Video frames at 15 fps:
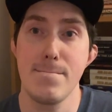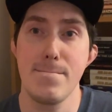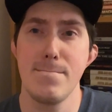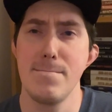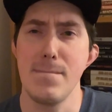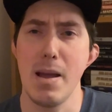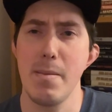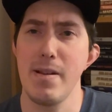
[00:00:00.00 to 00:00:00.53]

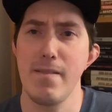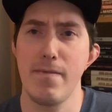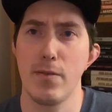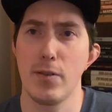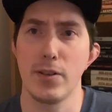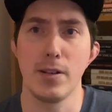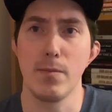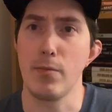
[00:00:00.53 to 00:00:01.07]
maybe for
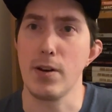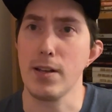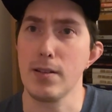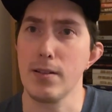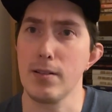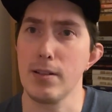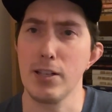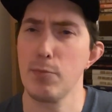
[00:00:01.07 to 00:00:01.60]
some
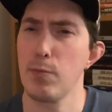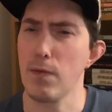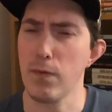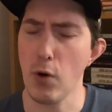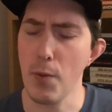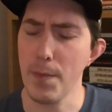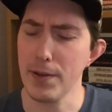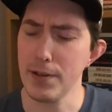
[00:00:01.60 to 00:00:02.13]
reason his
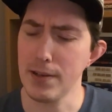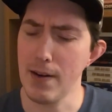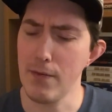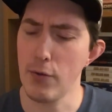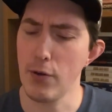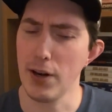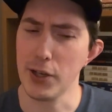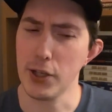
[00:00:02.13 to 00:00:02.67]
performance never
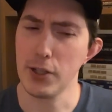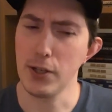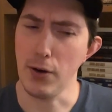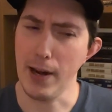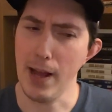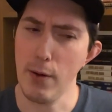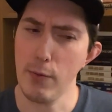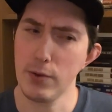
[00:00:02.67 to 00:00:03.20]
really stood
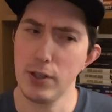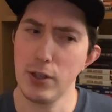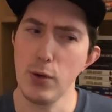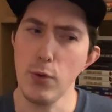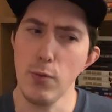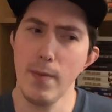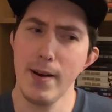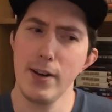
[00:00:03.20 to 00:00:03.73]
out too
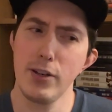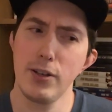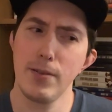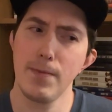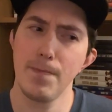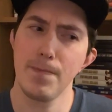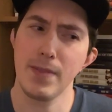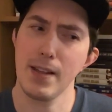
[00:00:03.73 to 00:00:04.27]
much,
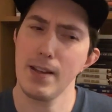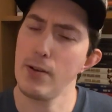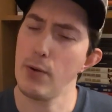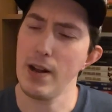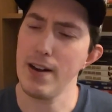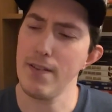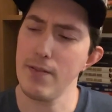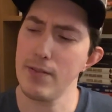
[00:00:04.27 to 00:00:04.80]
you know,
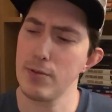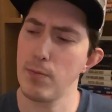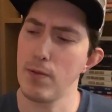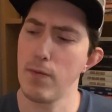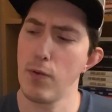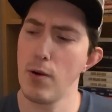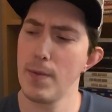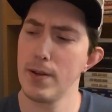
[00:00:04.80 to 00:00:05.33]
any of his
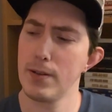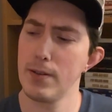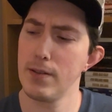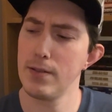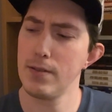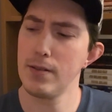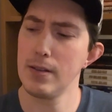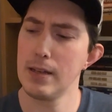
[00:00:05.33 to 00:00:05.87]

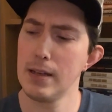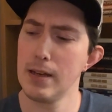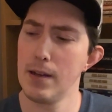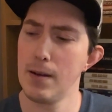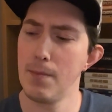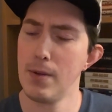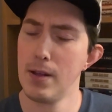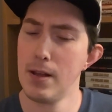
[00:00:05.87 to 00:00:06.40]
performances.
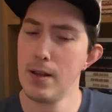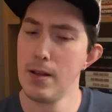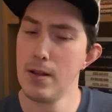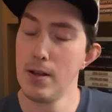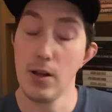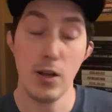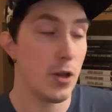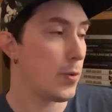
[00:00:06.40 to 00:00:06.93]

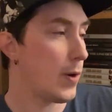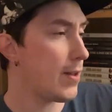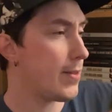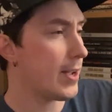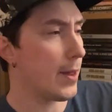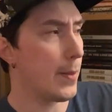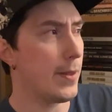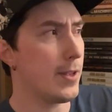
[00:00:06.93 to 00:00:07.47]
Though I think
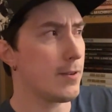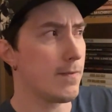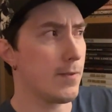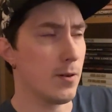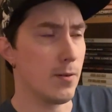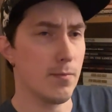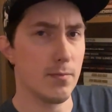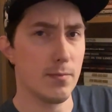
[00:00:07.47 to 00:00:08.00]
in this
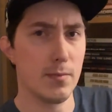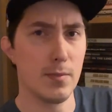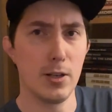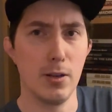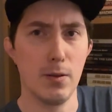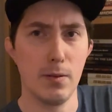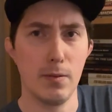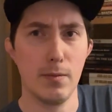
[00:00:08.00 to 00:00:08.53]
film, you
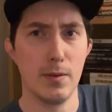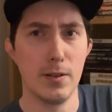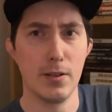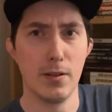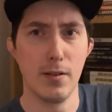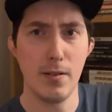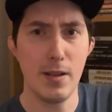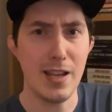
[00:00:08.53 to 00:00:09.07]
know, it's
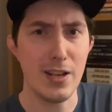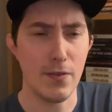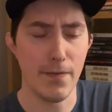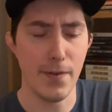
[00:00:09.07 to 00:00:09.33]
a, he's